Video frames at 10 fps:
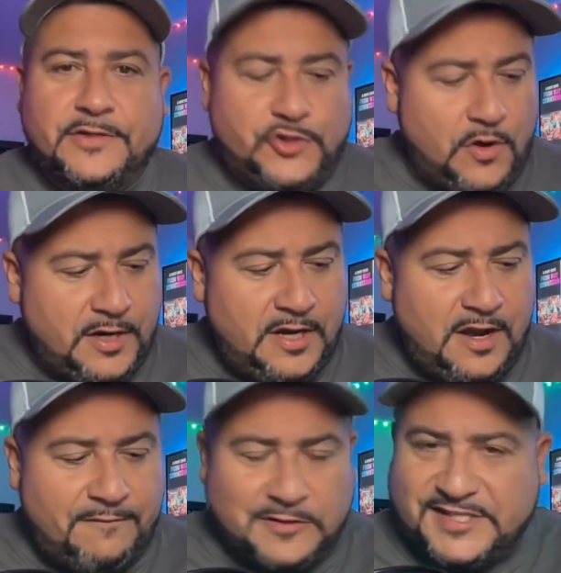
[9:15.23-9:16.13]
Jordan
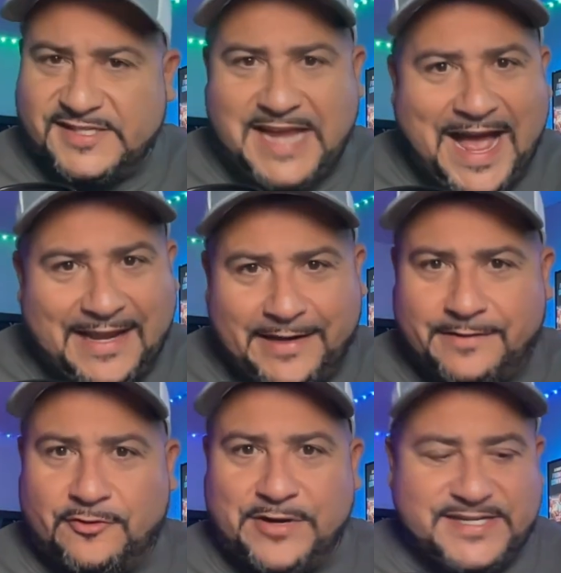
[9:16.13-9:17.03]
Love was
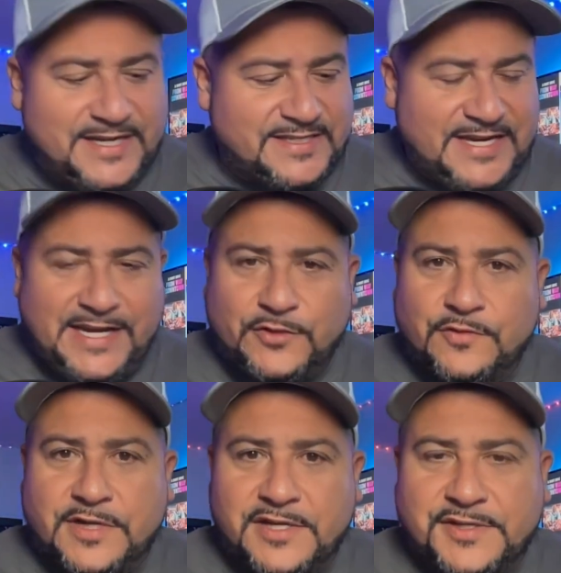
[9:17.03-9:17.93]
solid, 316, two
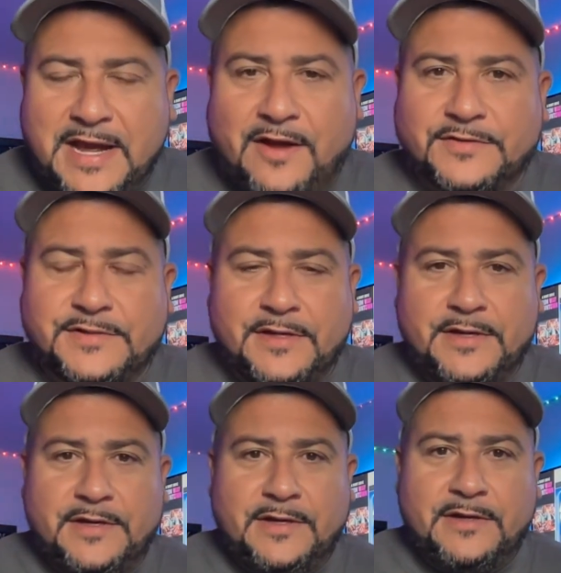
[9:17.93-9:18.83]
touchdowns.
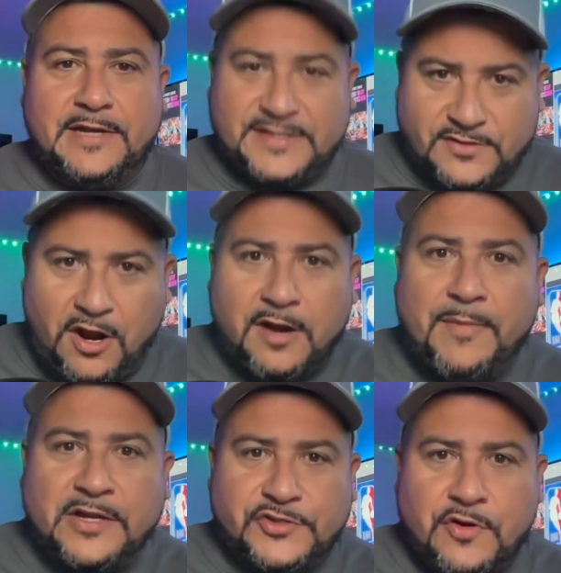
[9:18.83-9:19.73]
Let's talk
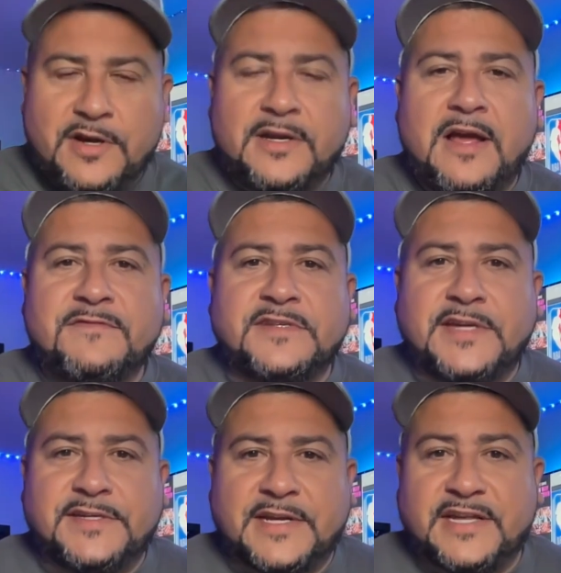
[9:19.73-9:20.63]
about Jordan Love's
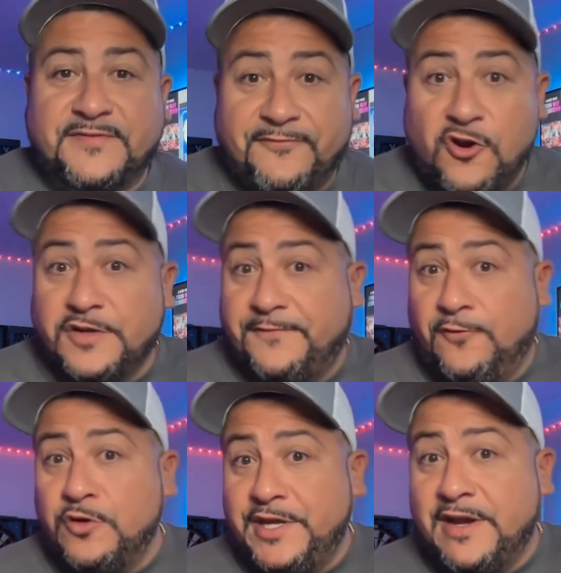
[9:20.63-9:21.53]
season, his first
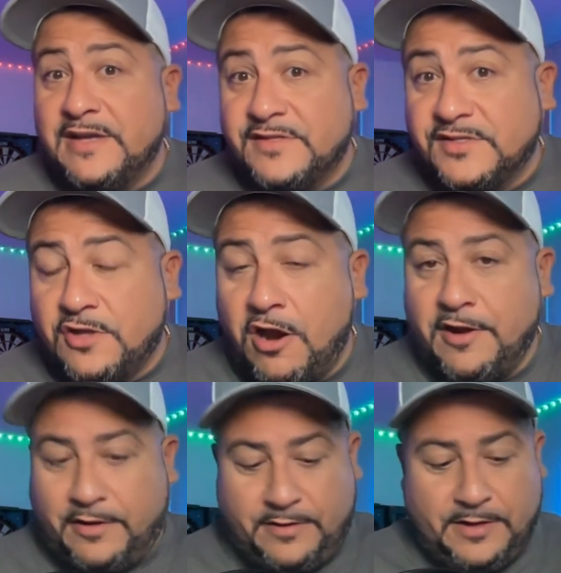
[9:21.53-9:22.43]
full year as a
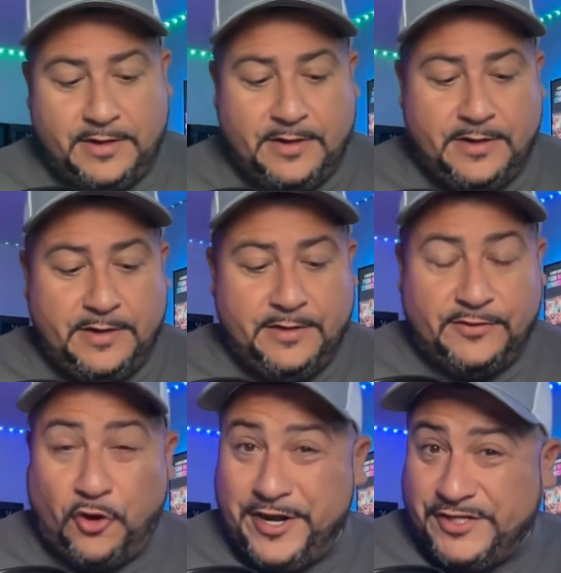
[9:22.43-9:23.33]
starter.
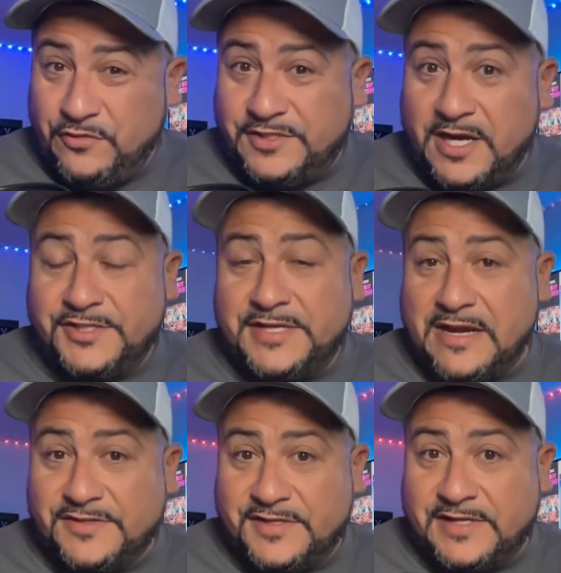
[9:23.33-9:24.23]
32
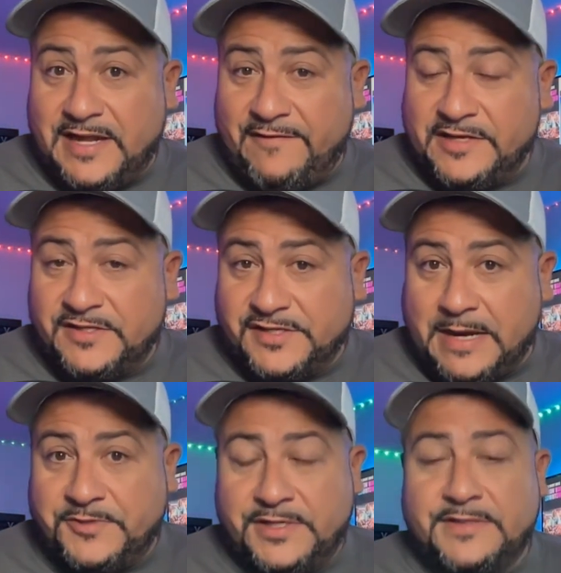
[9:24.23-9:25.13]
touchdowns, just 11
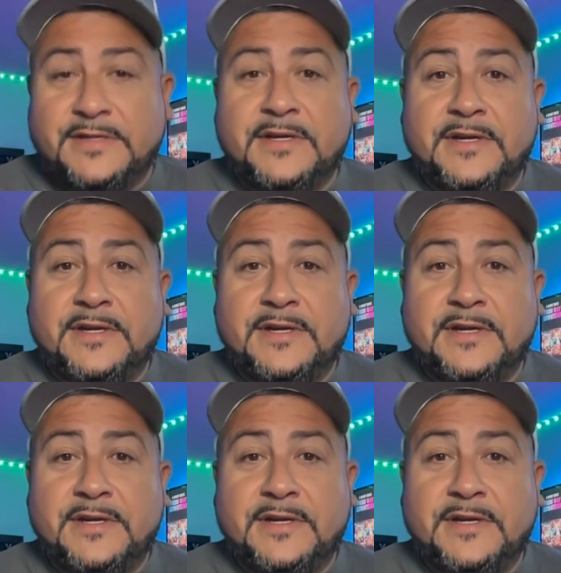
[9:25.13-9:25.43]
interceptions.